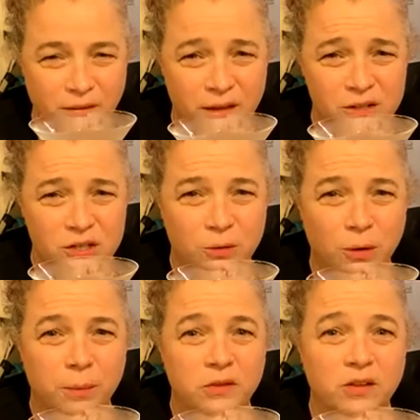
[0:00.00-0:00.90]
She won't
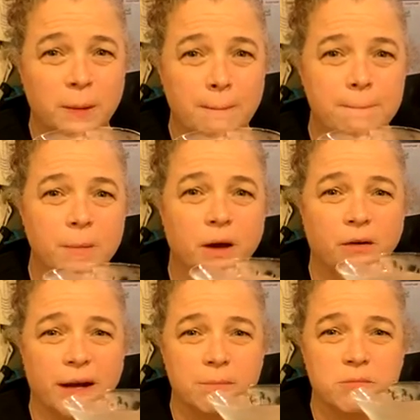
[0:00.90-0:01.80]
miss it. All
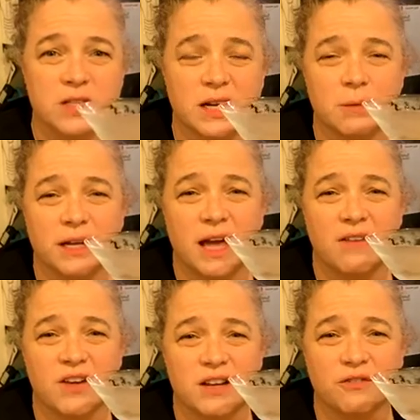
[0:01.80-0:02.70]
right. Does anybody have
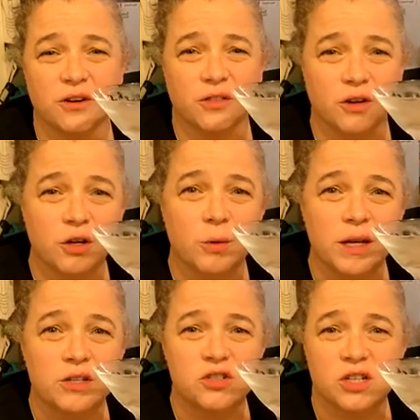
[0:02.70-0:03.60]
any further
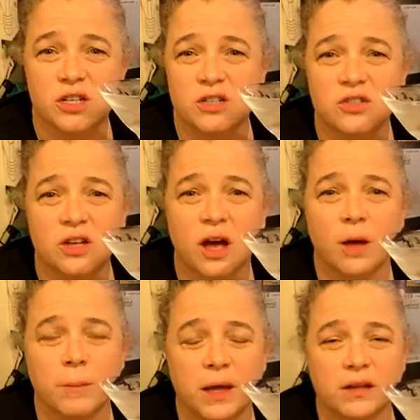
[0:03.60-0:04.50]
questions,
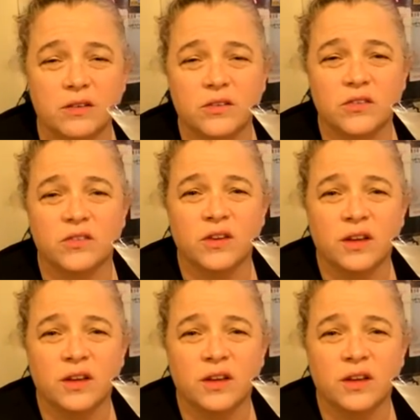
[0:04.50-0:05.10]
comments?